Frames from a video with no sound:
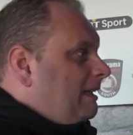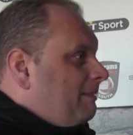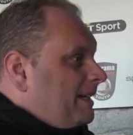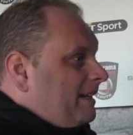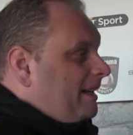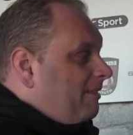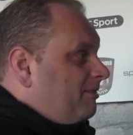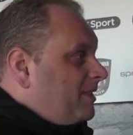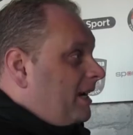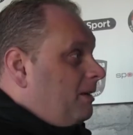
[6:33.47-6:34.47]
I mean,
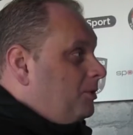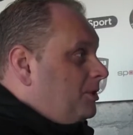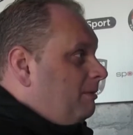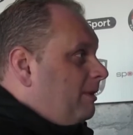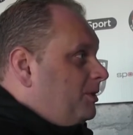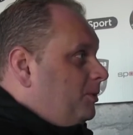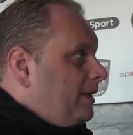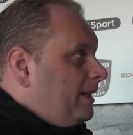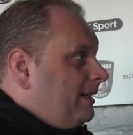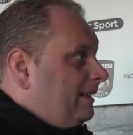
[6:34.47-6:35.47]
if today wasn't a
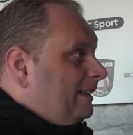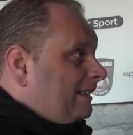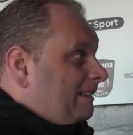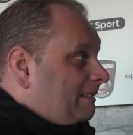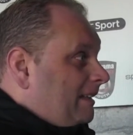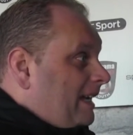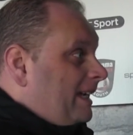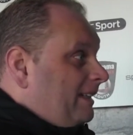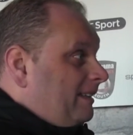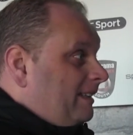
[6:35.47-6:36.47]
must-win, then
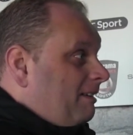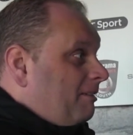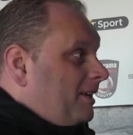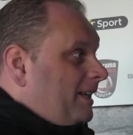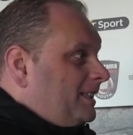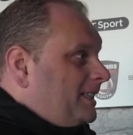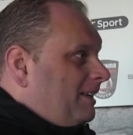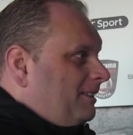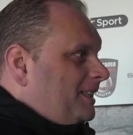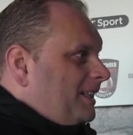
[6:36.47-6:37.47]
that really is
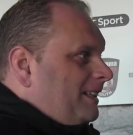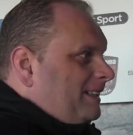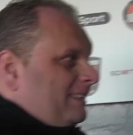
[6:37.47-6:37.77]
now, isn't it?